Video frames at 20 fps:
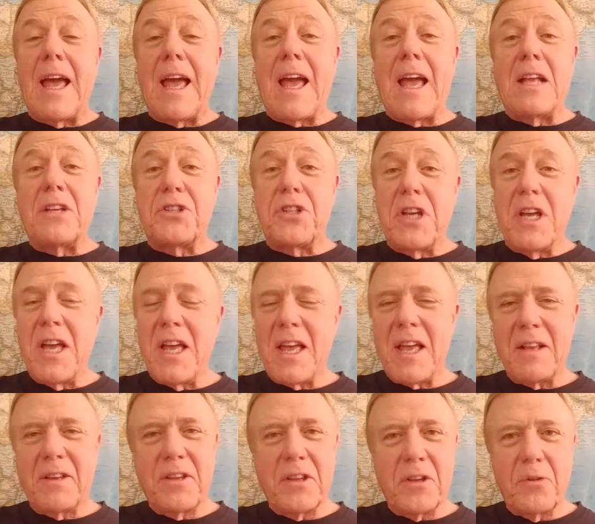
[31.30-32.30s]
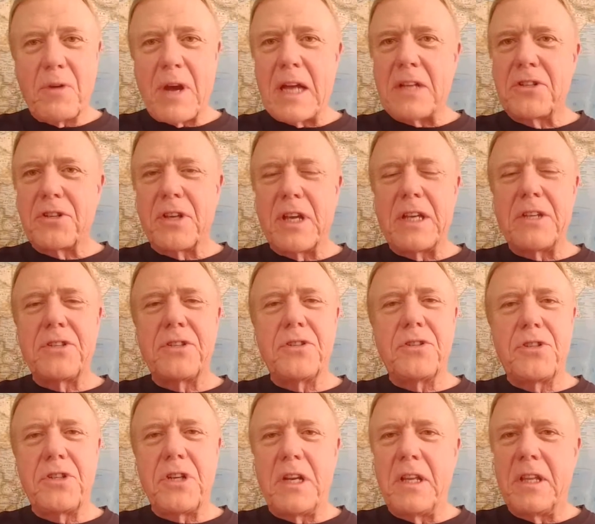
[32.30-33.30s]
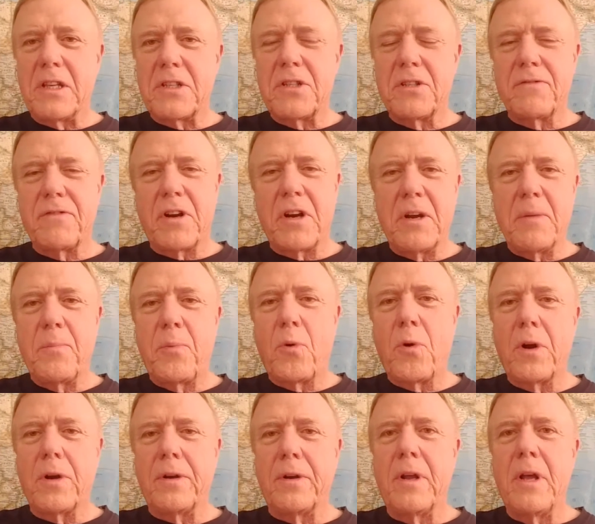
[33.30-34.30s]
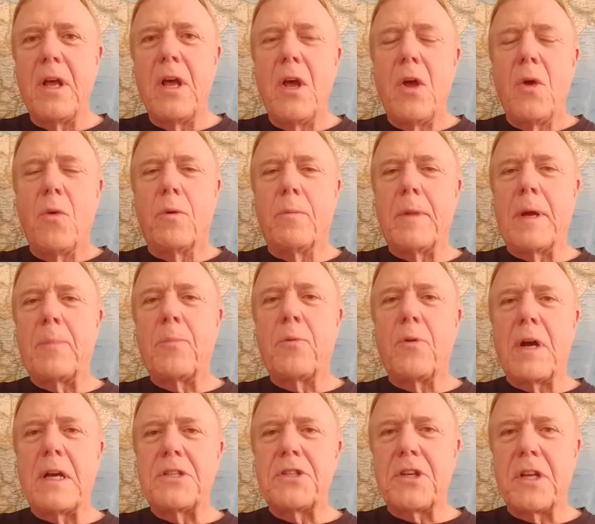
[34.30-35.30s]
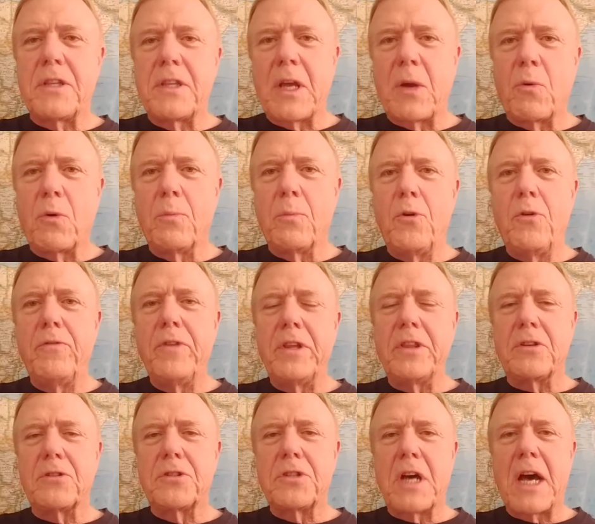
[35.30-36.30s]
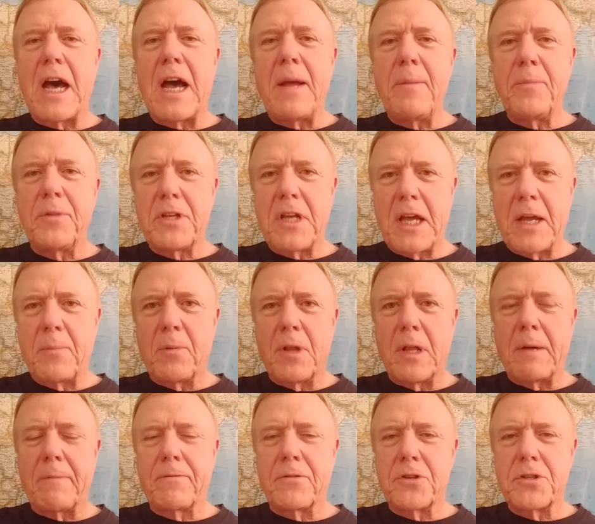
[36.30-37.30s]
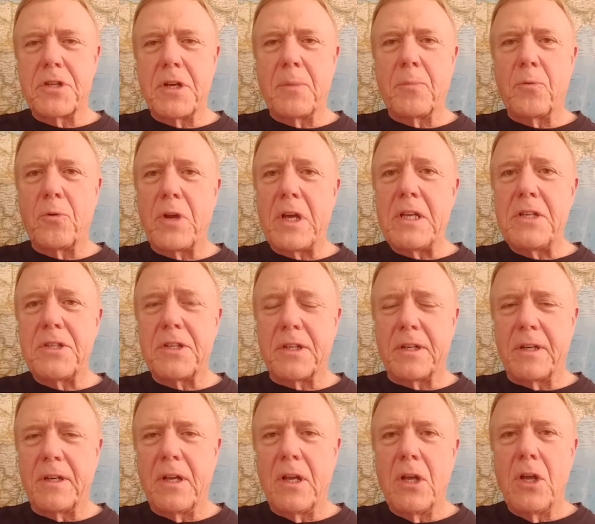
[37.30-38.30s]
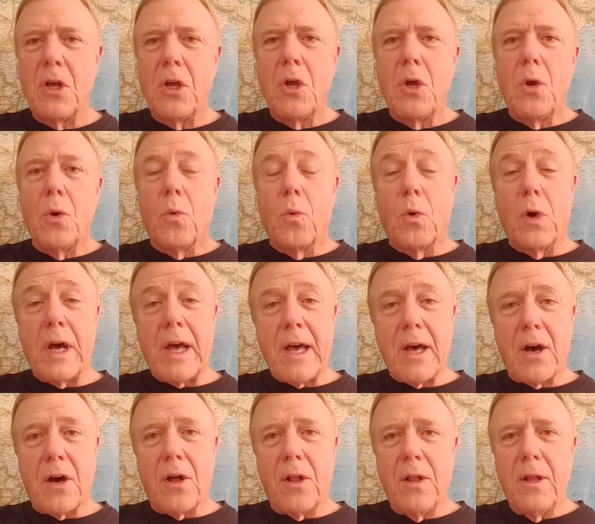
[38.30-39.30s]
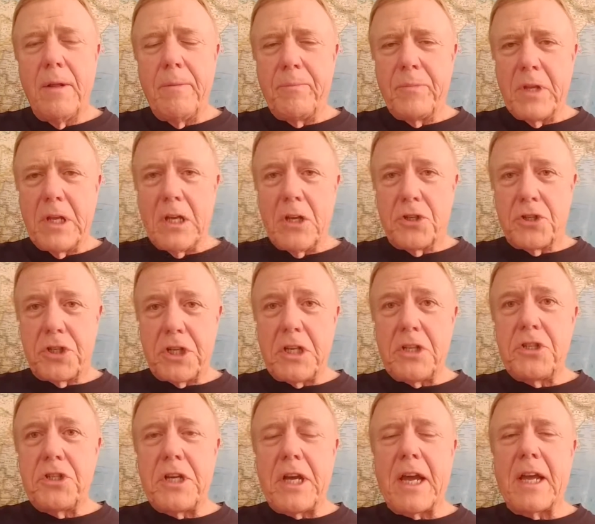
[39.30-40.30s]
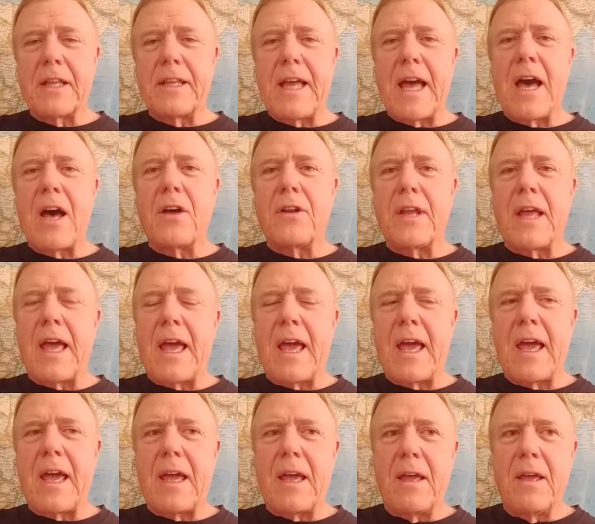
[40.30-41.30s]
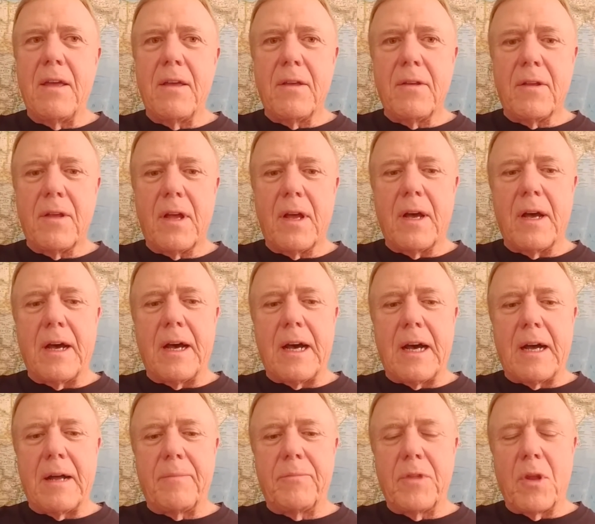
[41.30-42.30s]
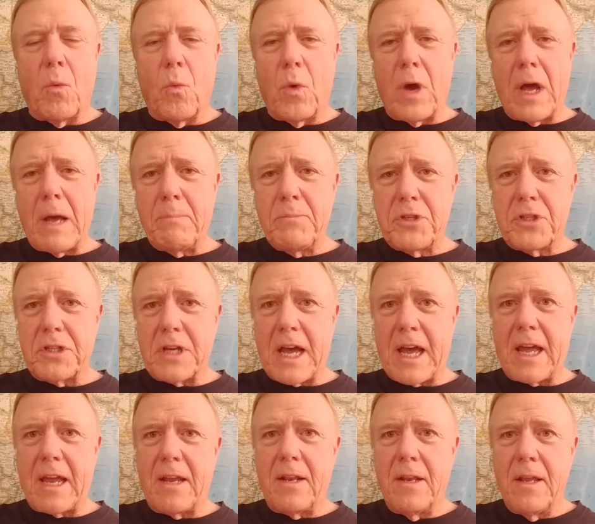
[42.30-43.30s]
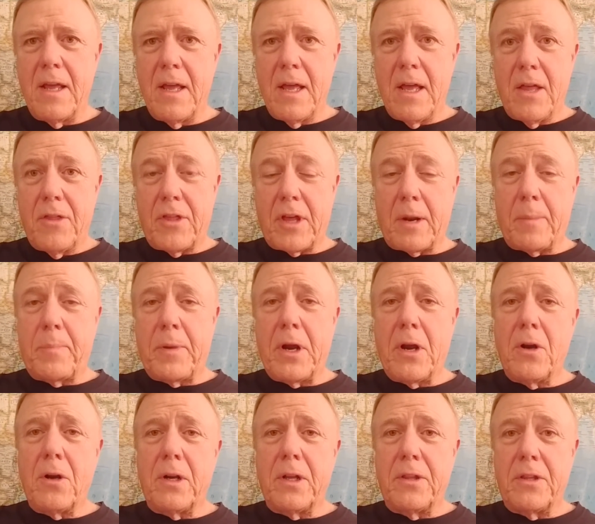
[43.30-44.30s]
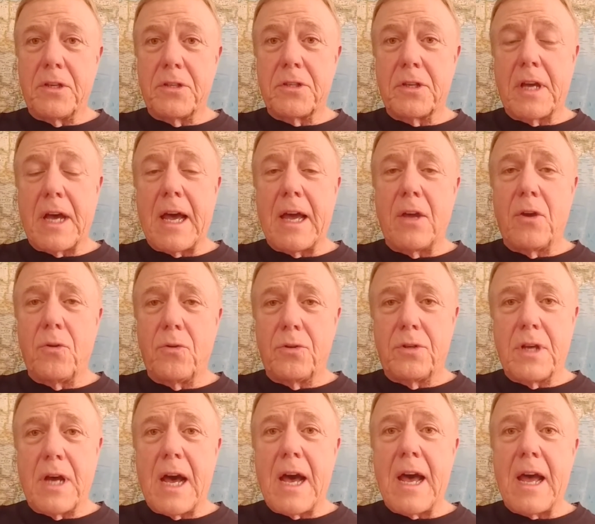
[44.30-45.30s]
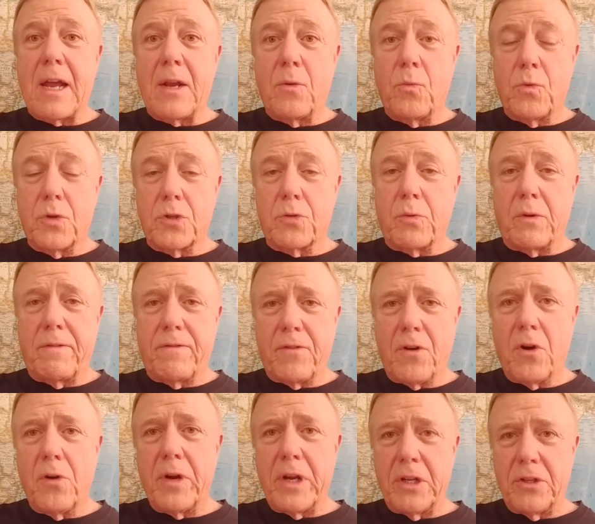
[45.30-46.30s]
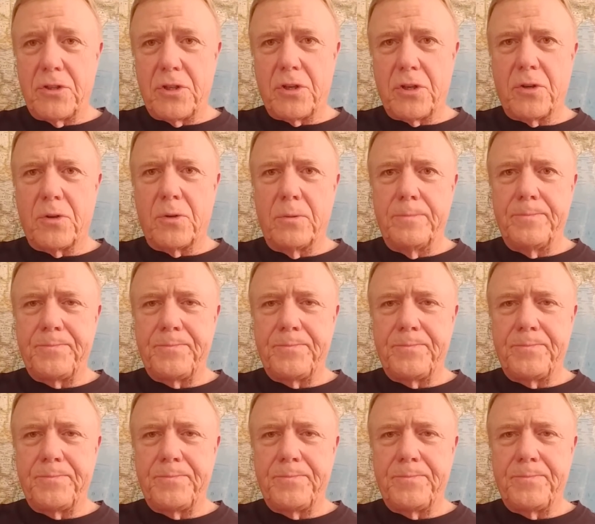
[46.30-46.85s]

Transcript: And congratulations, Jeannie, this is very important. Remember I said they were moving their timetable up for some reason. Well, she checked out a website that apparently this guy who died was referring to.